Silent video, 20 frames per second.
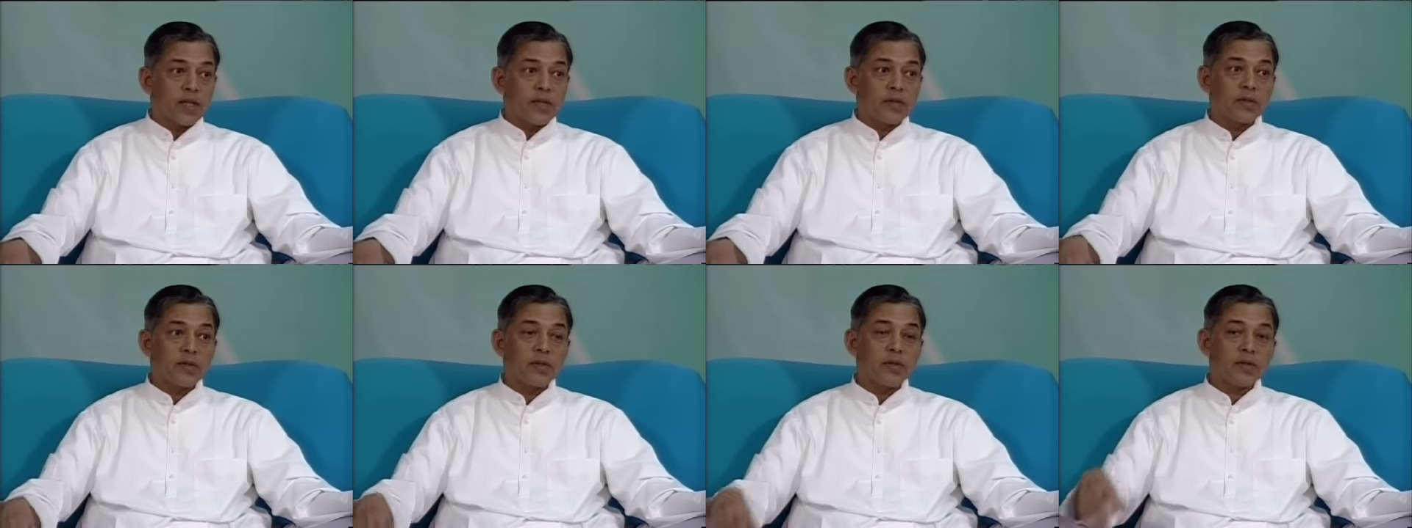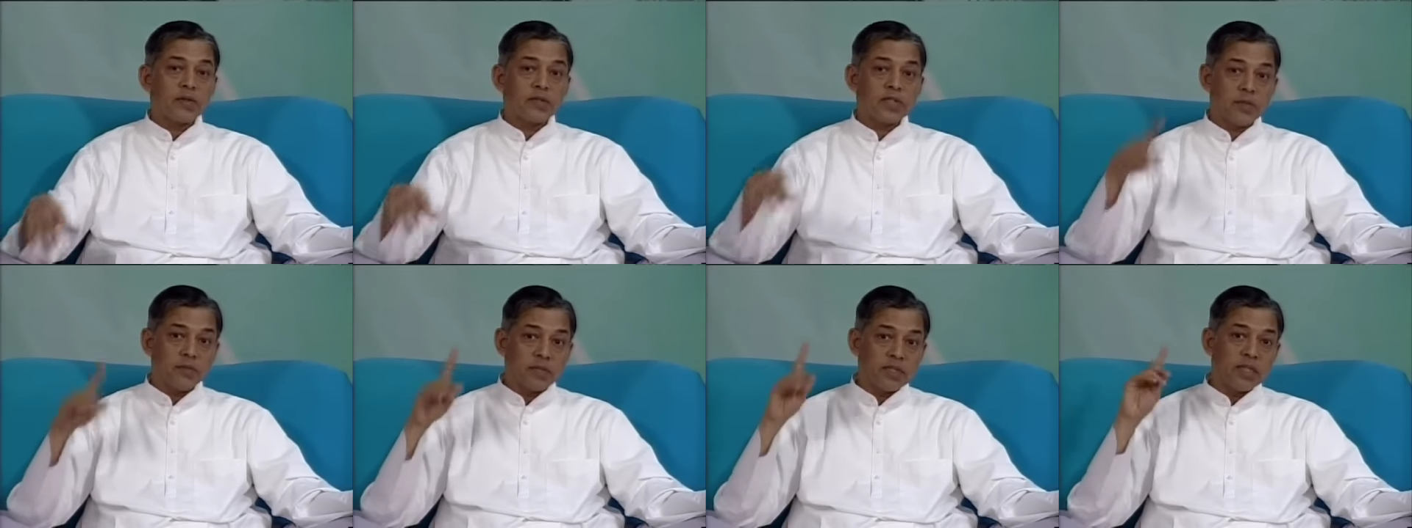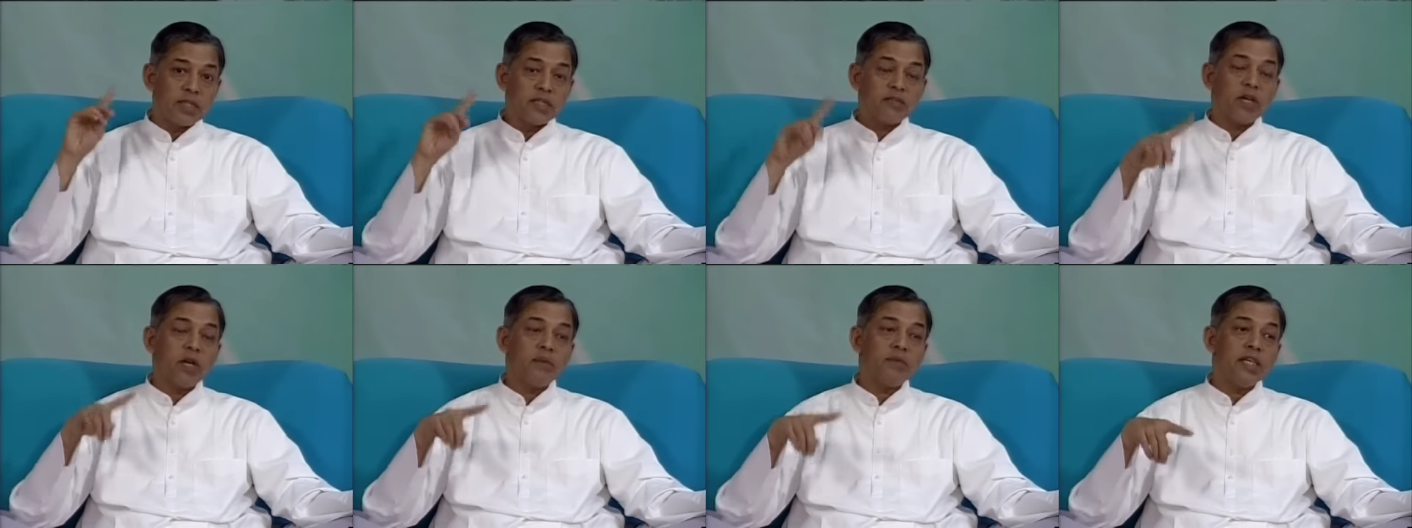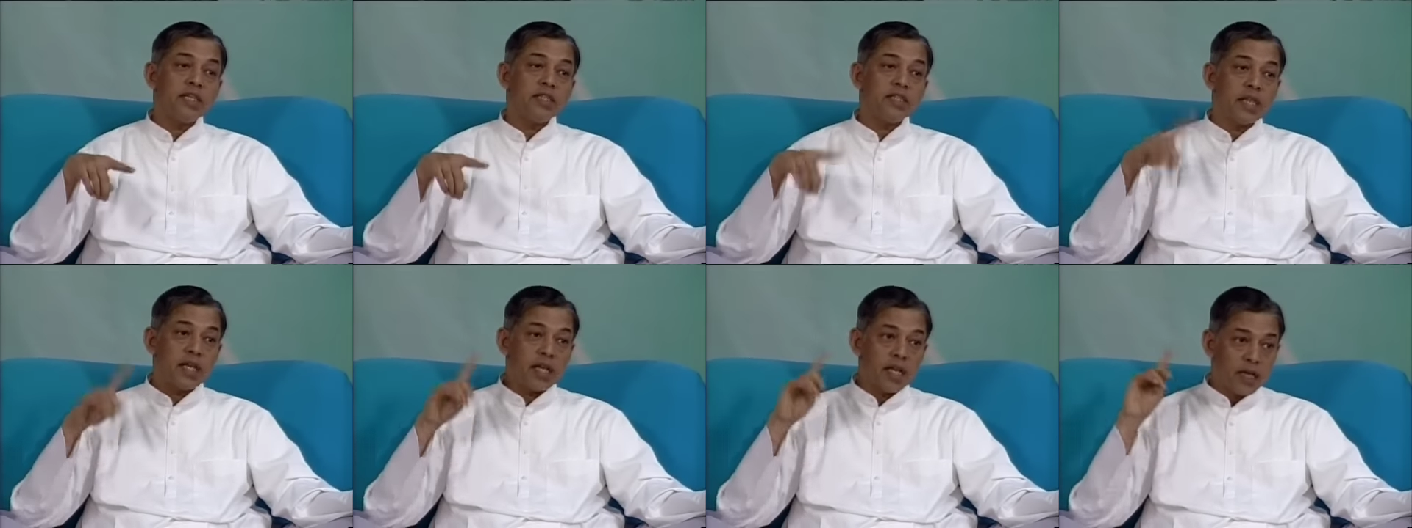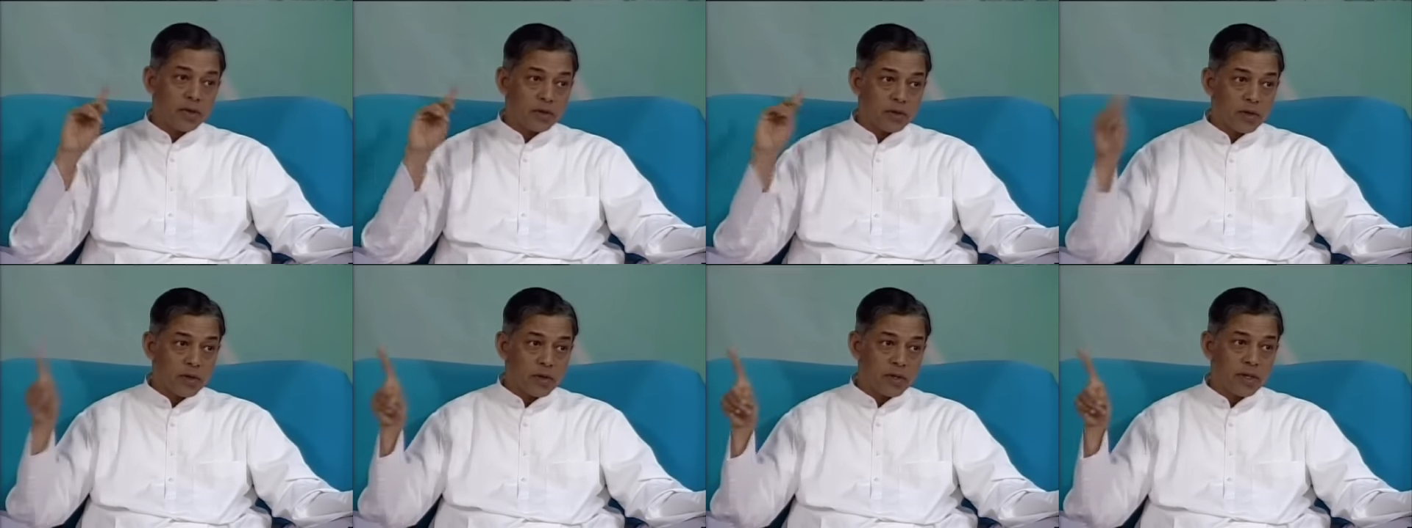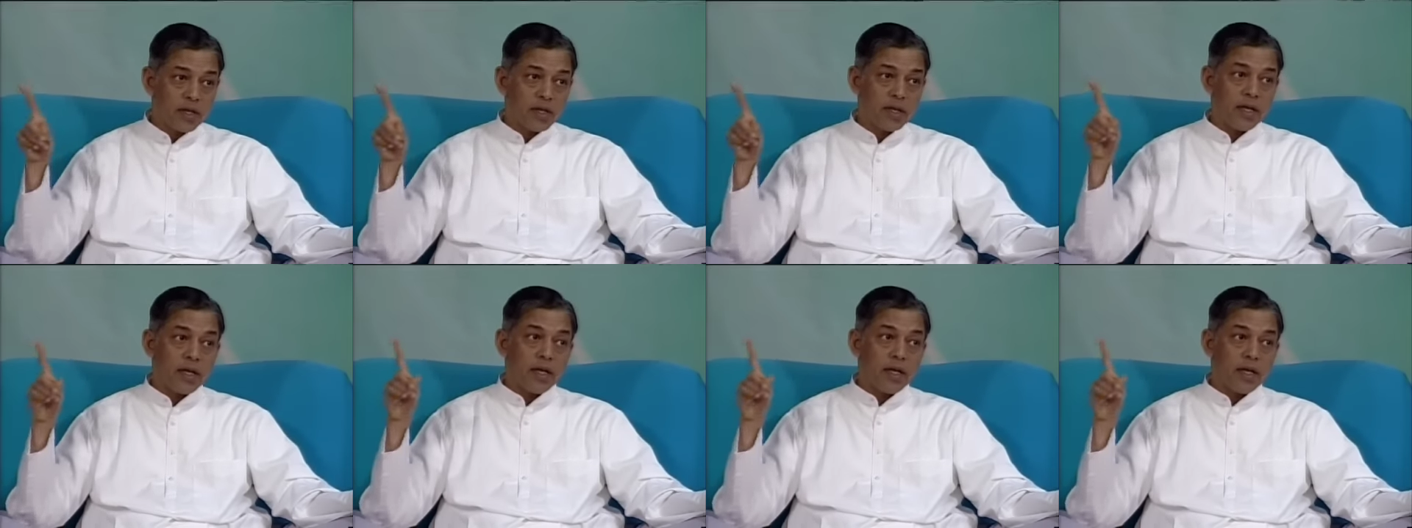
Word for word: So Simandhar Swami is alive god.